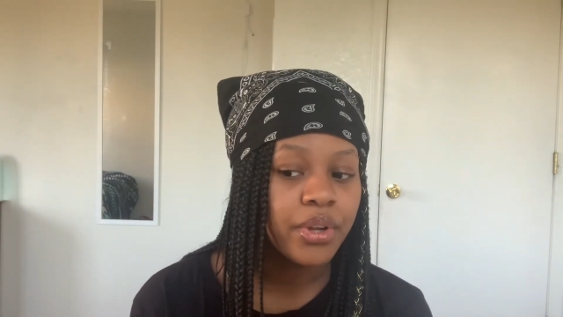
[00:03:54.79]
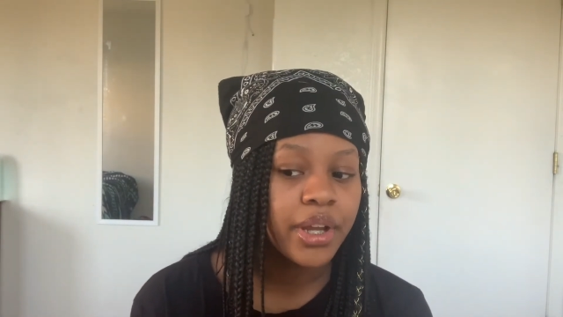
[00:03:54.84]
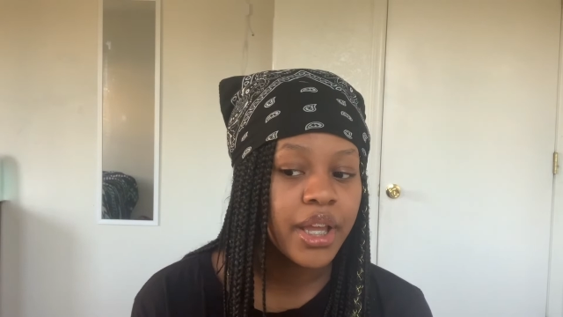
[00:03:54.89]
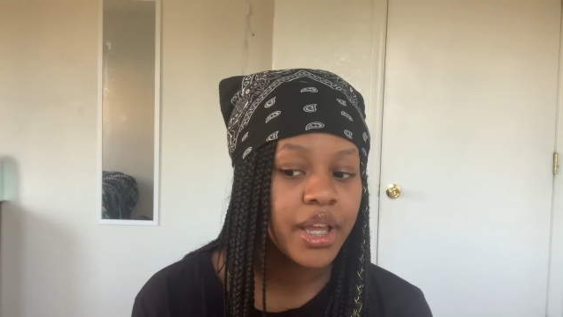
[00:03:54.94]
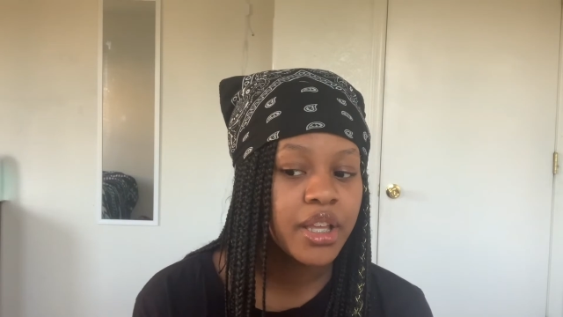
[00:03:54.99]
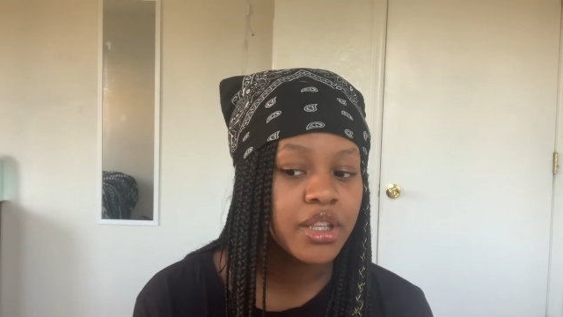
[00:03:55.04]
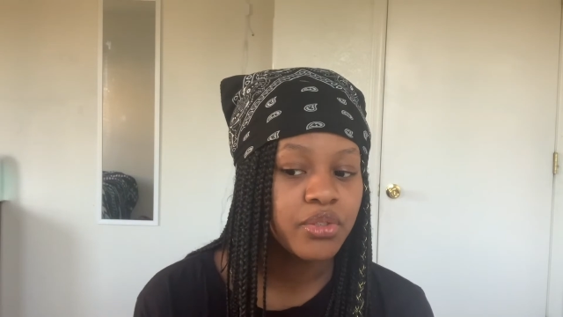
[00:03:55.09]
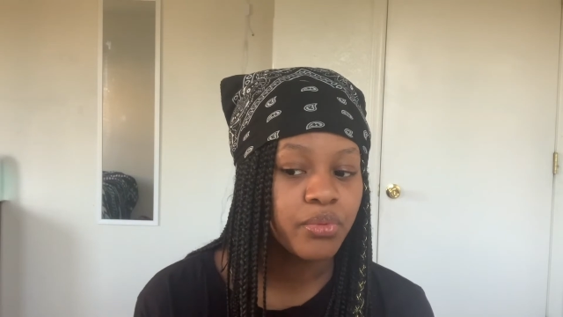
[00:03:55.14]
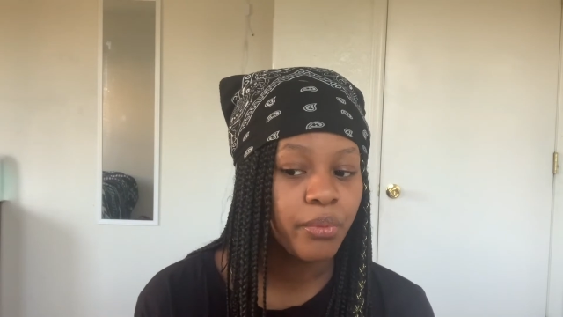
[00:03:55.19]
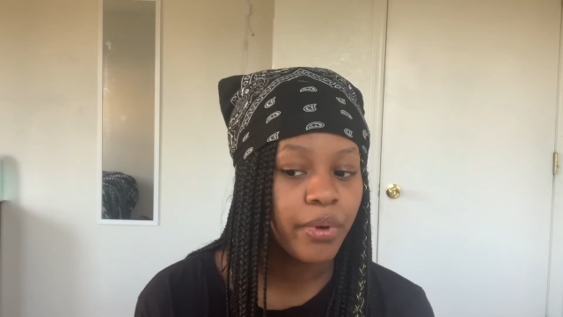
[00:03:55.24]

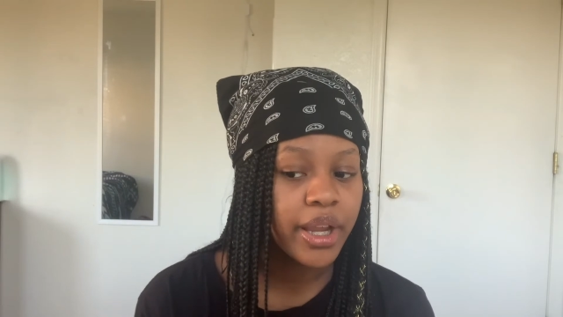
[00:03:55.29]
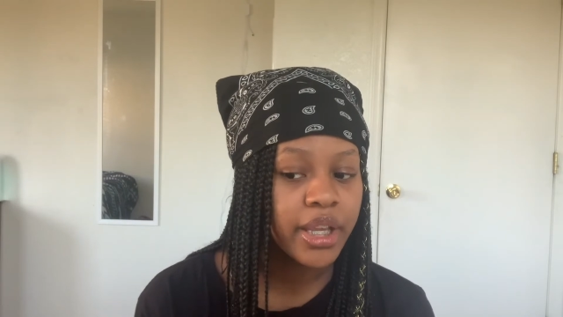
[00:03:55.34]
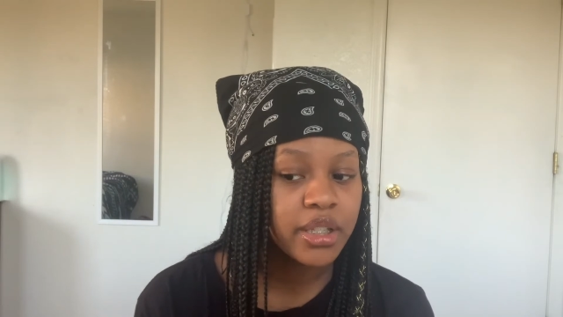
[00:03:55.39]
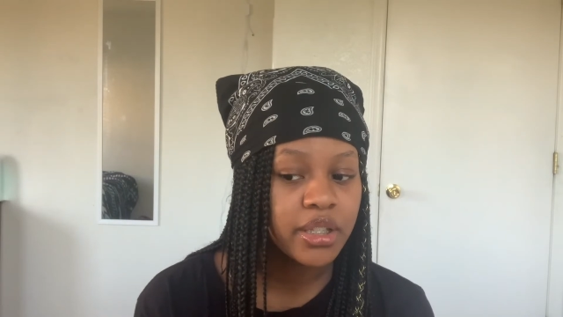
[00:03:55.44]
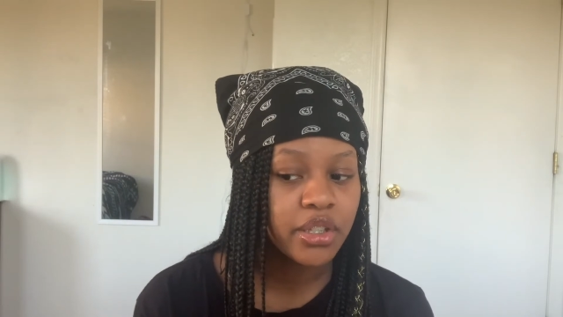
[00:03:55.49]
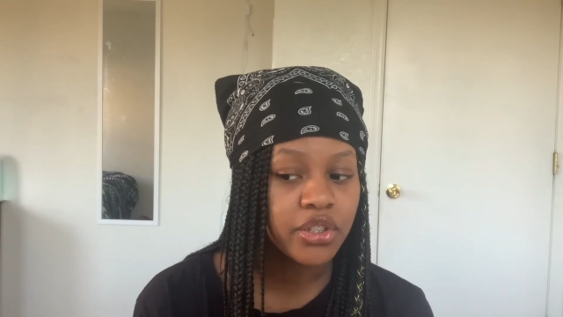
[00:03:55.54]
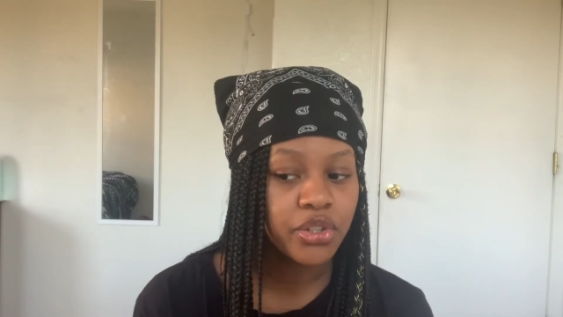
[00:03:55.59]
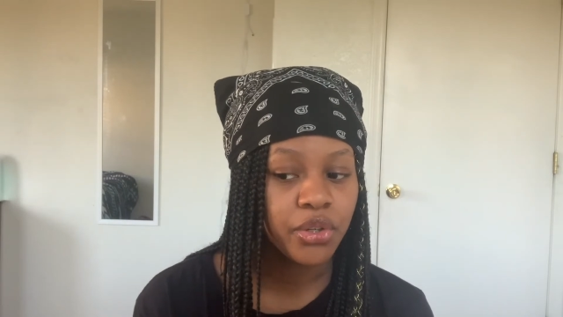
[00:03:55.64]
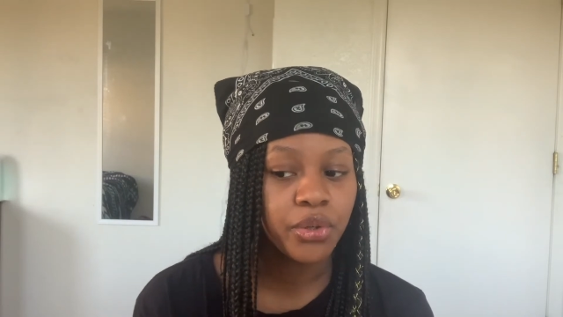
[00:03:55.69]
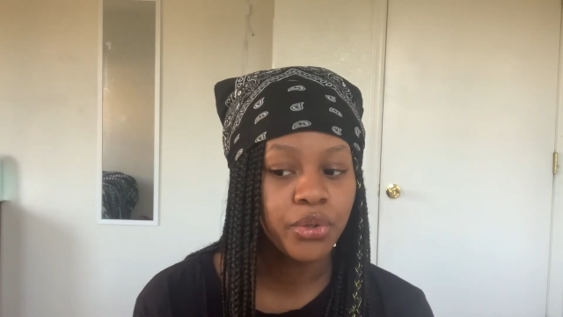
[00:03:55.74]
is
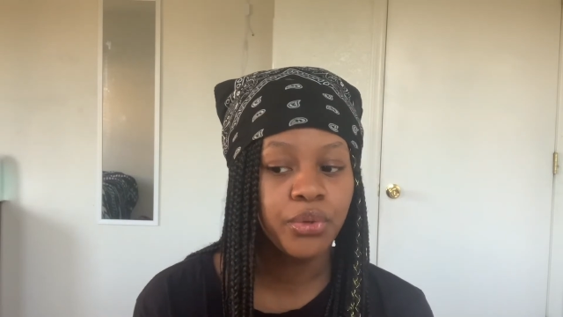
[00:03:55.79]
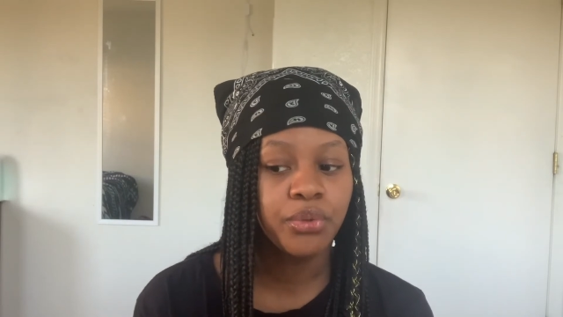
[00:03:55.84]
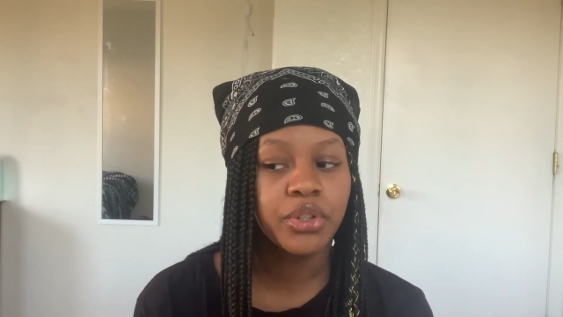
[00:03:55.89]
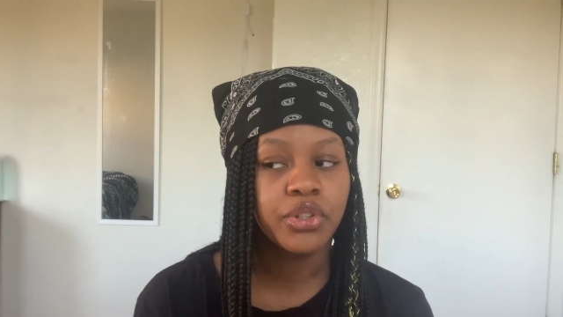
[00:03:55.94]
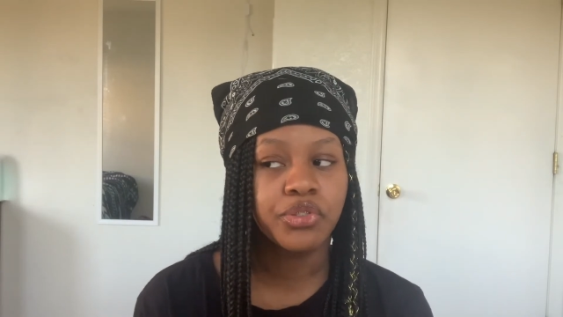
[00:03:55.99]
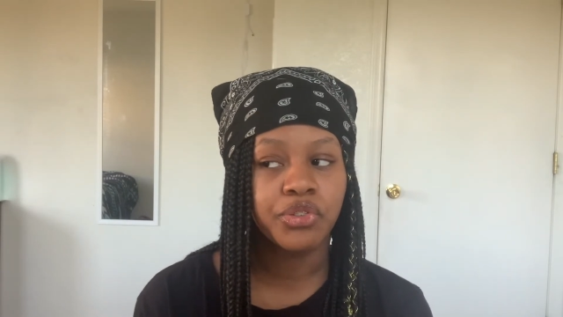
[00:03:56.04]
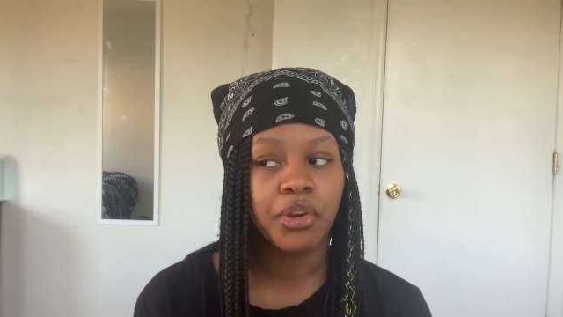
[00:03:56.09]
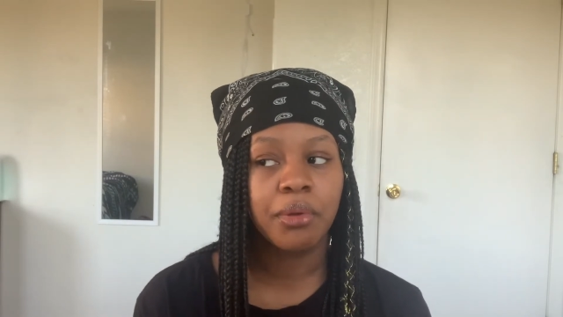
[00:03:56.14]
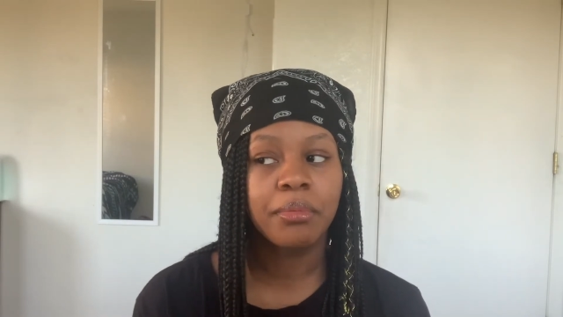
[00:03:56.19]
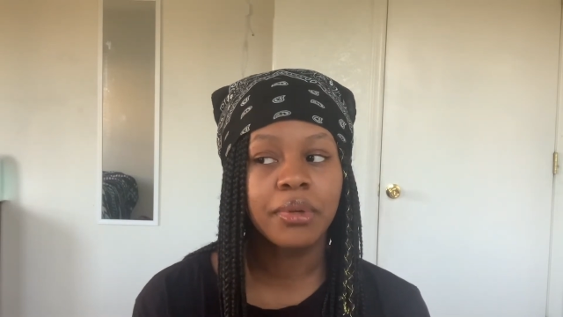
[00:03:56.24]
racist or who
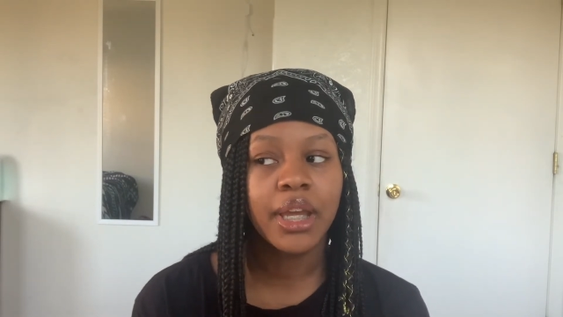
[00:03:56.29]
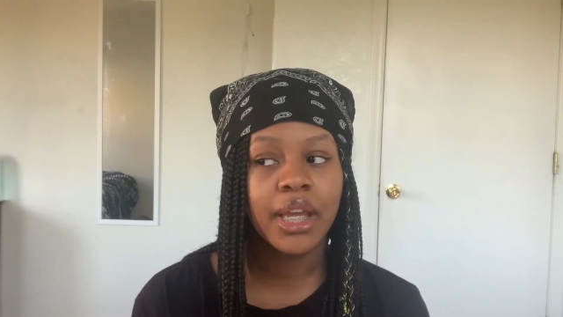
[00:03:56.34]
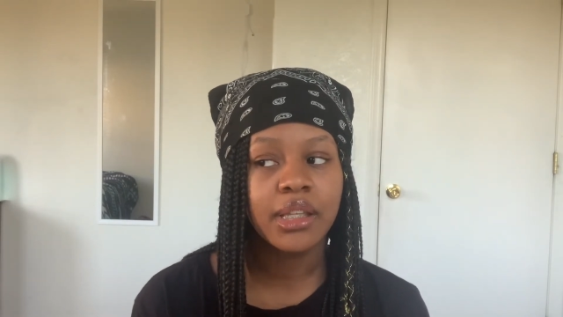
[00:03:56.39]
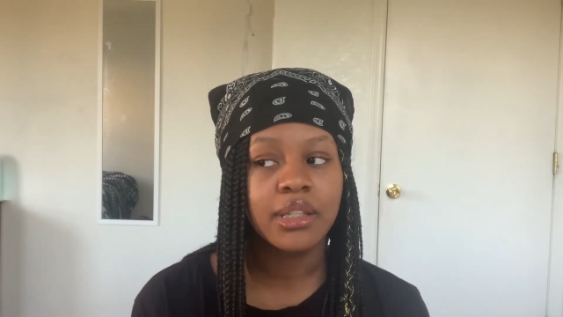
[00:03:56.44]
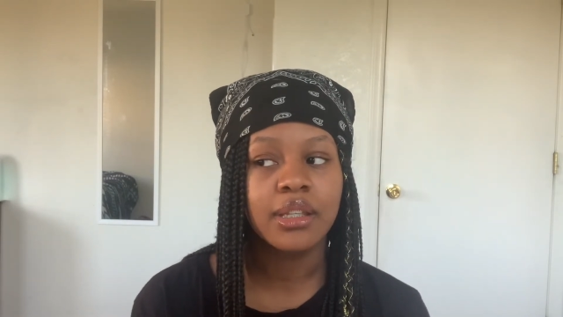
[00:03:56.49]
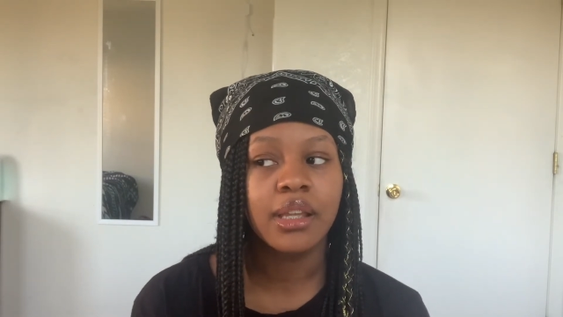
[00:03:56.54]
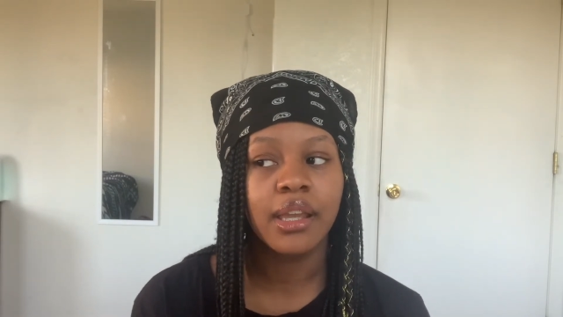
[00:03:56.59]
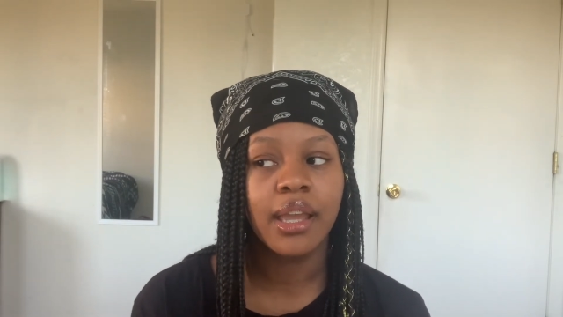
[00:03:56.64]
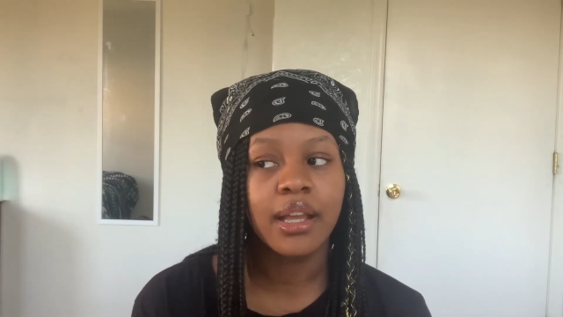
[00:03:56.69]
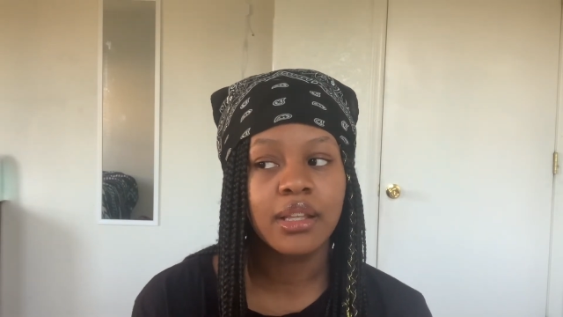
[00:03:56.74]

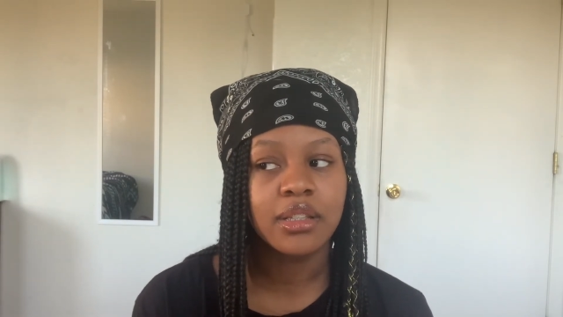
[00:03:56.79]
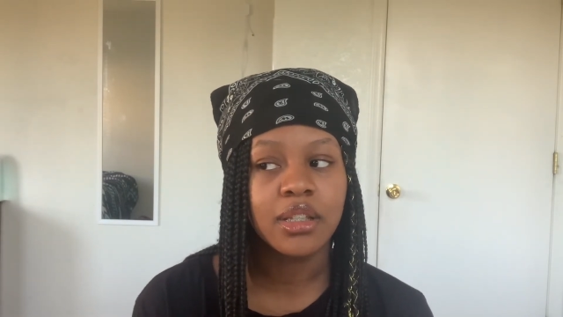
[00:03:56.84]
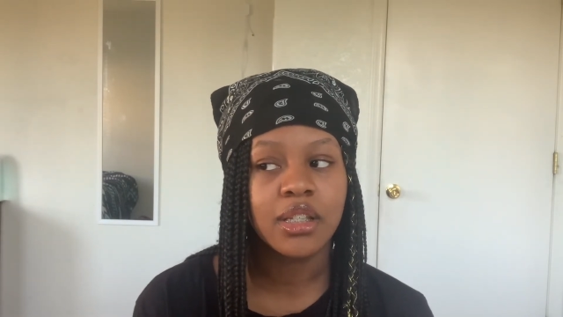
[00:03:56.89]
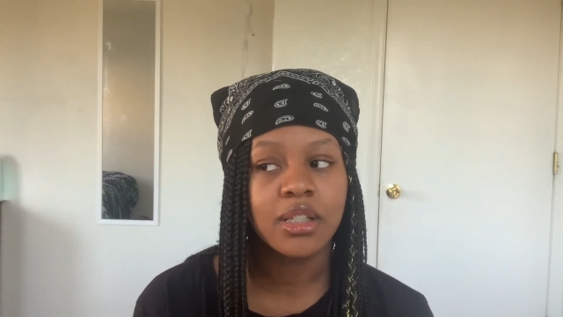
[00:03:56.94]
discriminates against